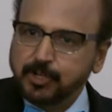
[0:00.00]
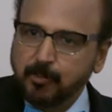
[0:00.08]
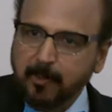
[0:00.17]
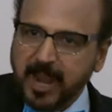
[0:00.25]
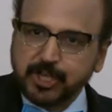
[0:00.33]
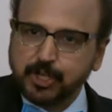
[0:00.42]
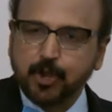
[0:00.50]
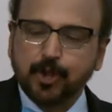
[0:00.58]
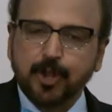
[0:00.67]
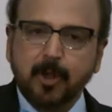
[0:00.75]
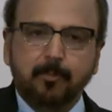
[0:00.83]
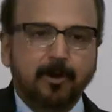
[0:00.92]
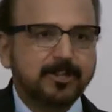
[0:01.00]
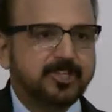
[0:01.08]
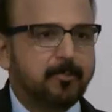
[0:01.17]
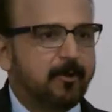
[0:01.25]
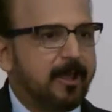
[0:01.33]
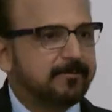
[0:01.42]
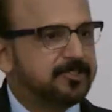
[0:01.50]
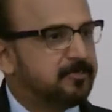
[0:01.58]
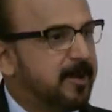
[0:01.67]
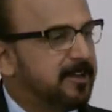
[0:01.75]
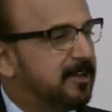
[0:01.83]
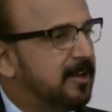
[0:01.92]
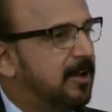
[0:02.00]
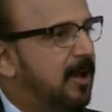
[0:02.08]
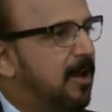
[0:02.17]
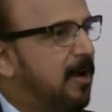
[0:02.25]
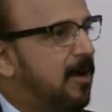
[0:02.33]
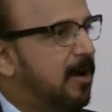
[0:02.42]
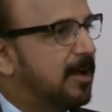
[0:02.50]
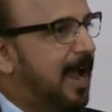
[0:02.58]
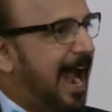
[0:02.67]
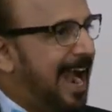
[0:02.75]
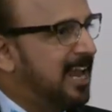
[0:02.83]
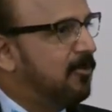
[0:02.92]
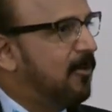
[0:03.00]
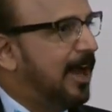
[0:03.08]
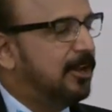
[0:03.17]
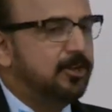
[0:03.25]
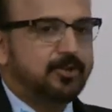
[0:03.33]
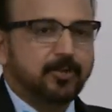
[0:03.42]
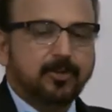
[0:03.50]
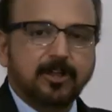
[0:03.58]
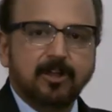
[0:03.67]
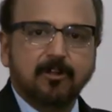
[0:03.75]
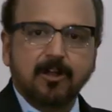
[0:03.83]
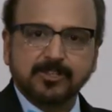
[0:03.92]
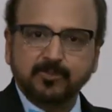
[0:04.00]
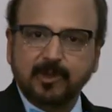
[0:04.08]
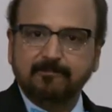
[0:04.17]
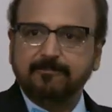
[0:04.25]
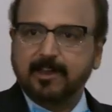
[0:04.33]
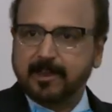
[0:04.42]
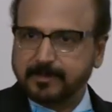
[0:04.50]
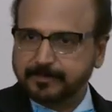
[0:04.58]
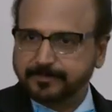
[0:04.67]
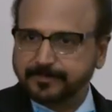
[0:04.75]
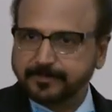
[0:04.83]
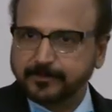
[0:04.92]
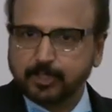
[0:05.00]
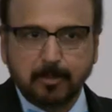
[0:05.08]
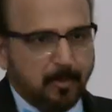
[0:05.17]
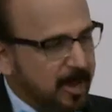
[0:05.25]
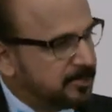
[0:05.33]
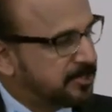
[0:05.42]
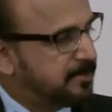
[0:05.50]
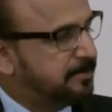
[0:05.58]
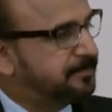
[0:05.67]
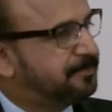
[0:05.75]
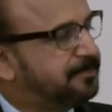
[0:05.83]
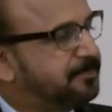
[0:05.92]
to make sure policy pronouncement are adding value to gross welfare, to the mass.